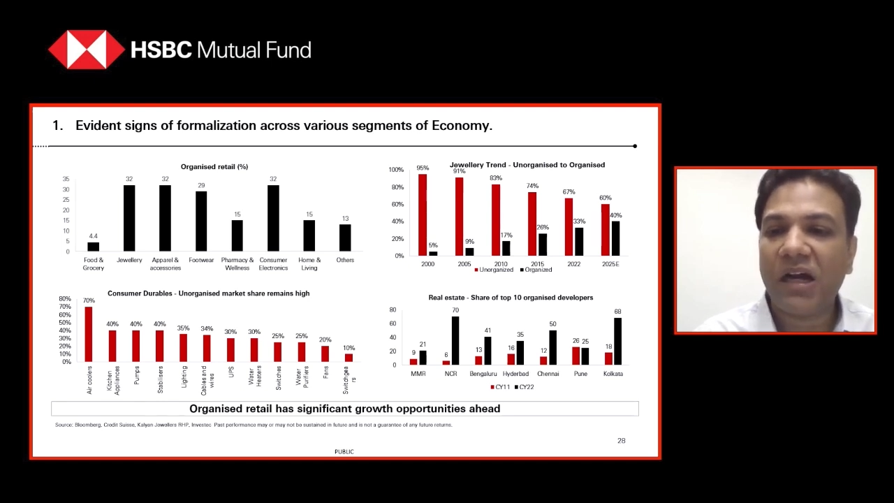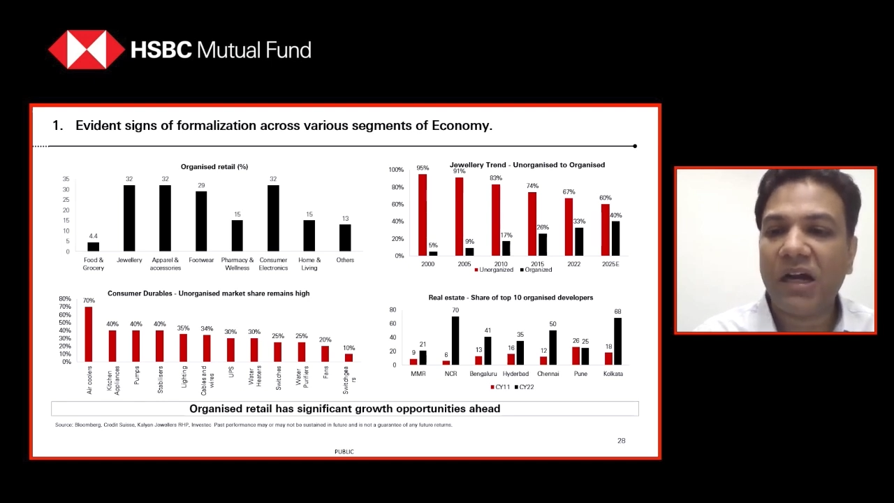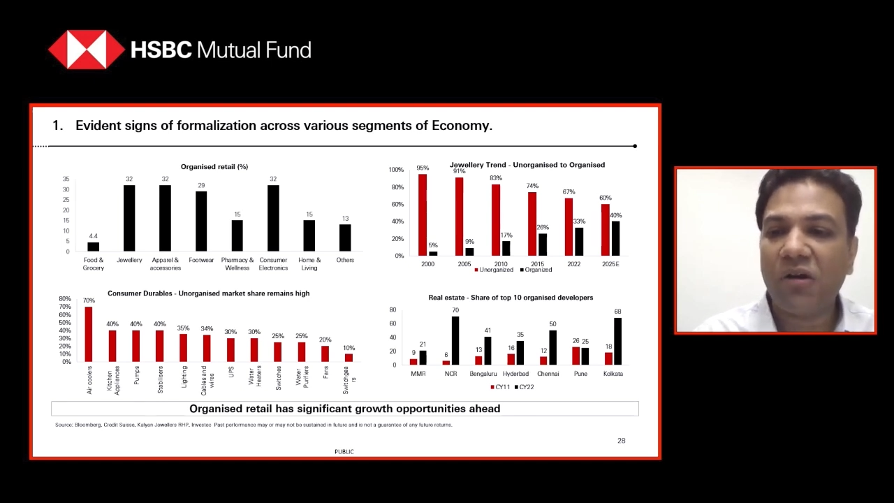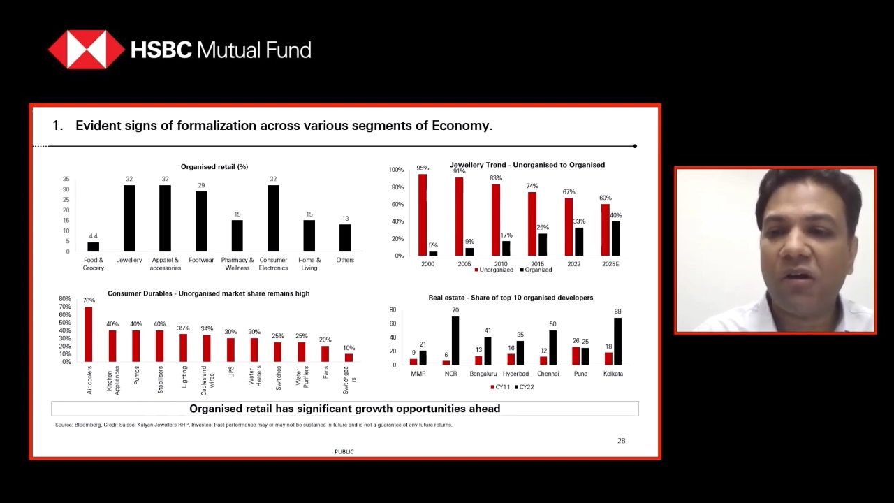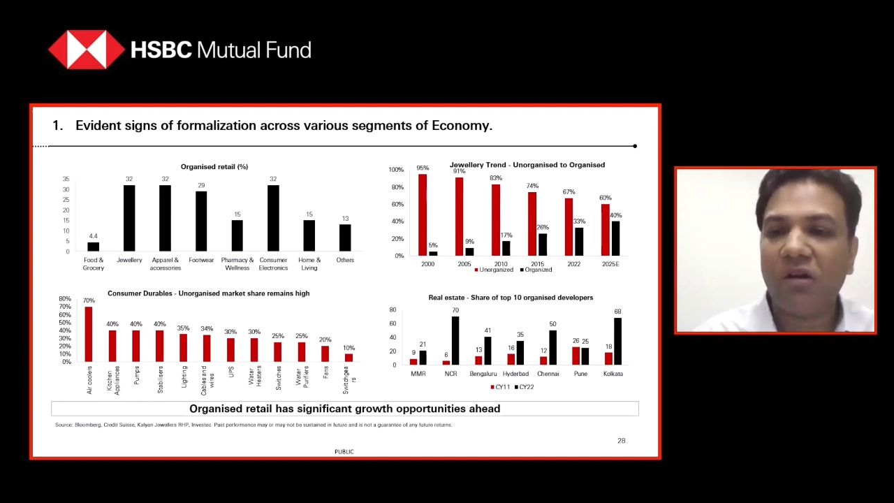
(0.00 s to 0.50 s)

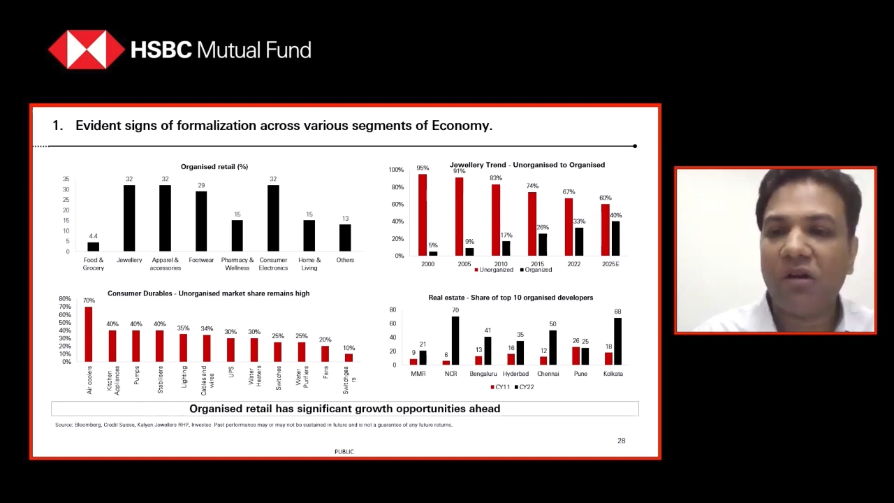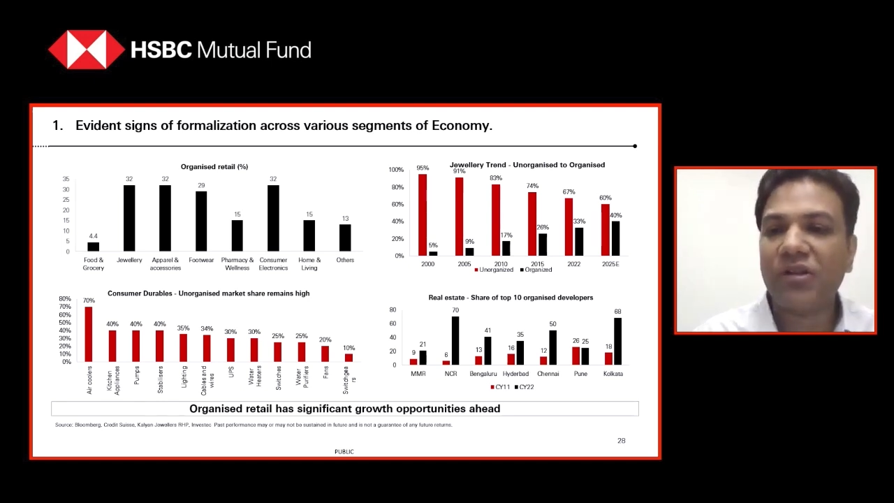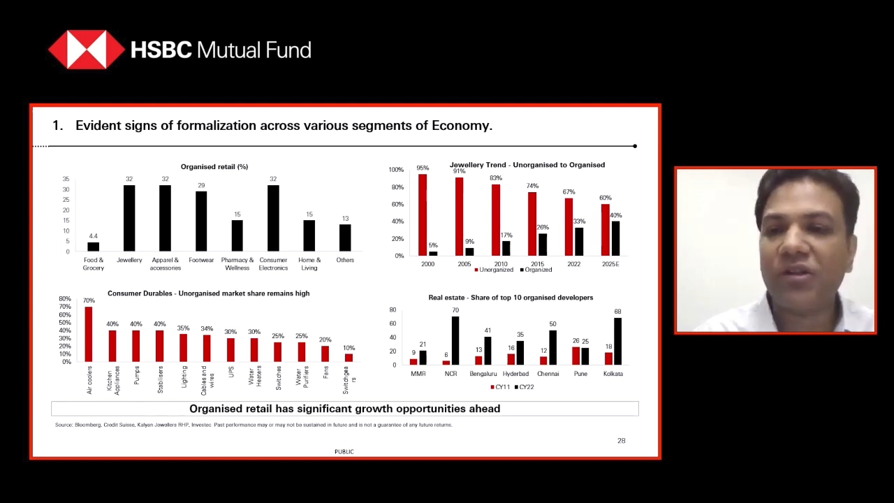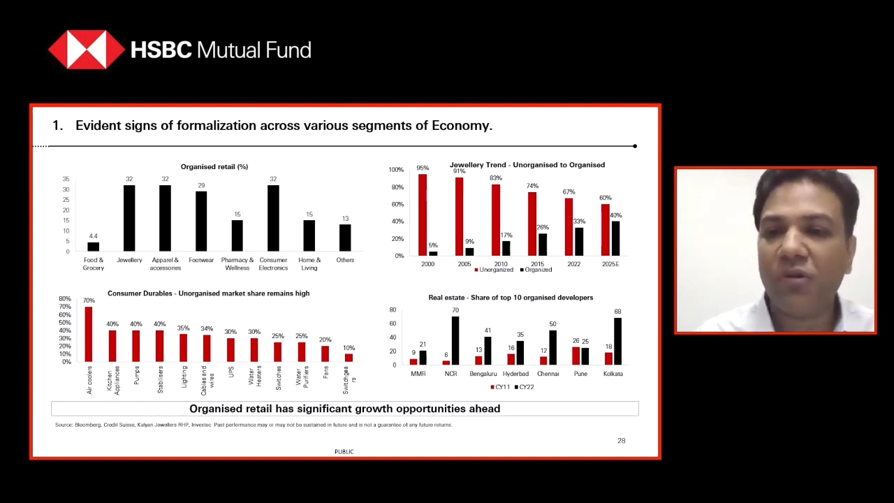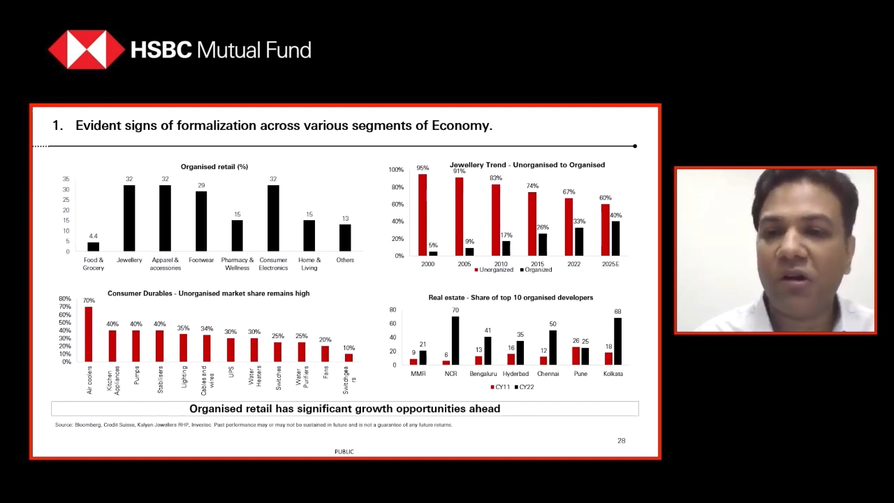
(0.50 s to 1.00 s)

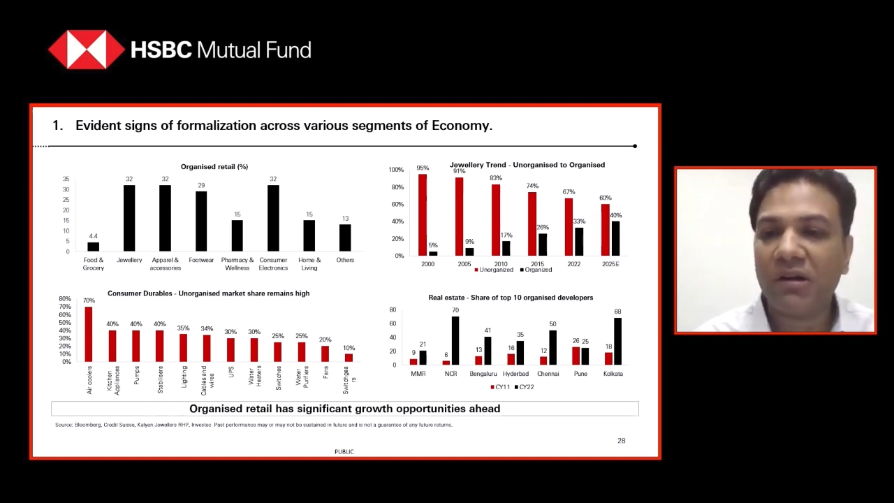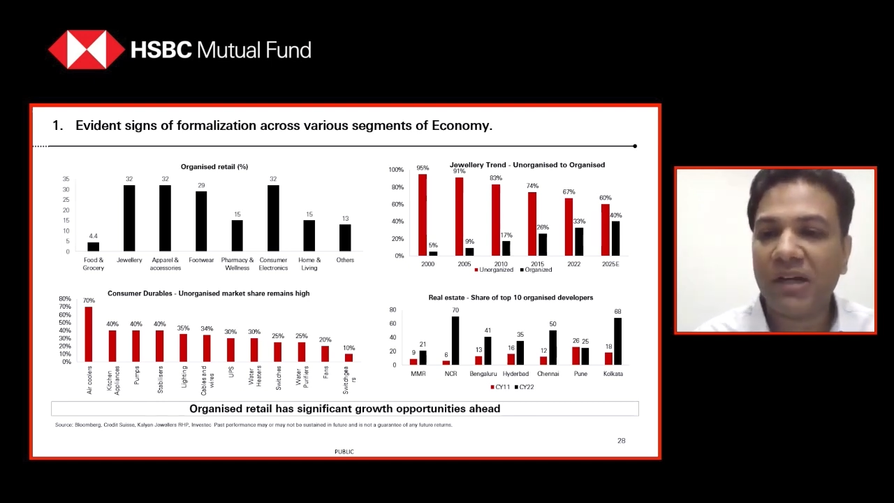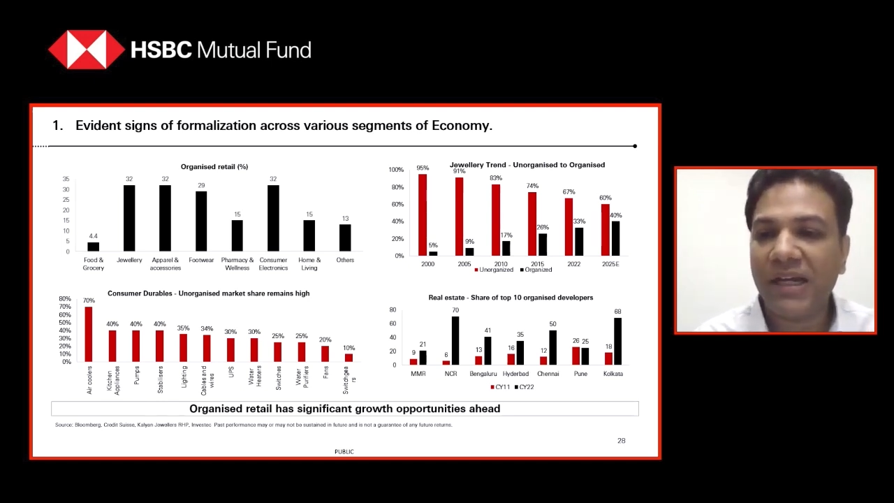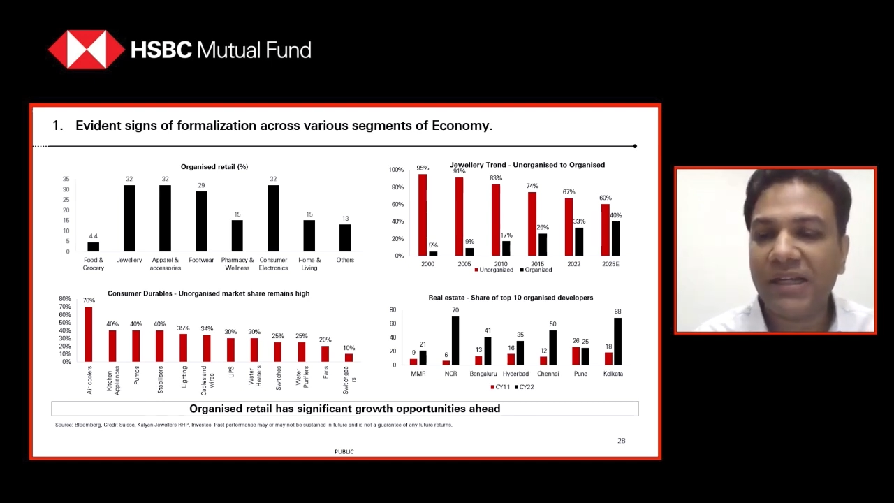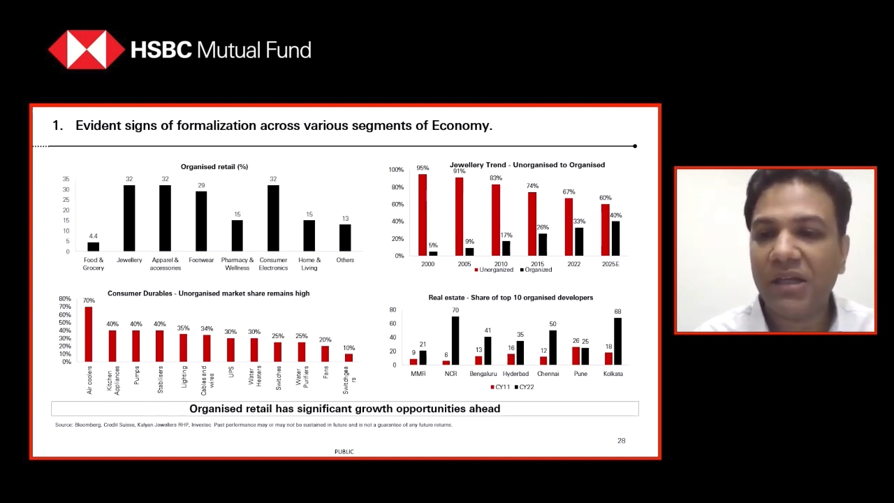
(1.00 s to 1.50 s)
unorganized to
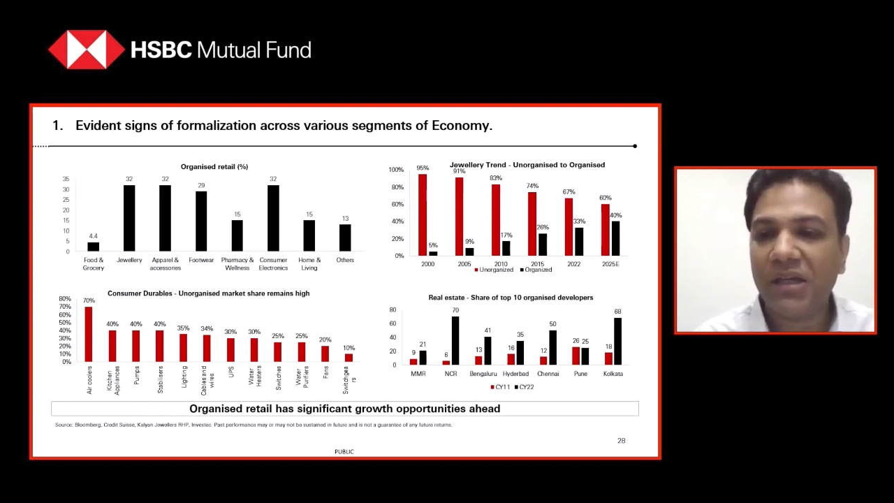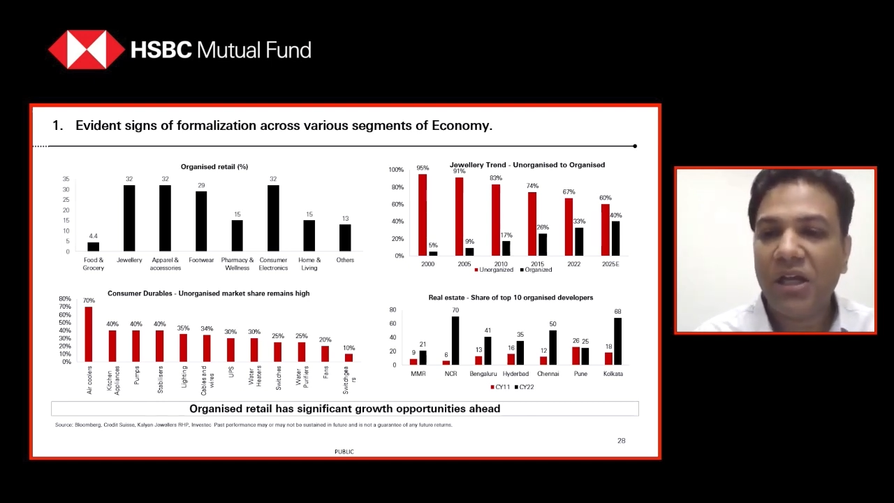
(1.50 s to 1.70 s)
organized.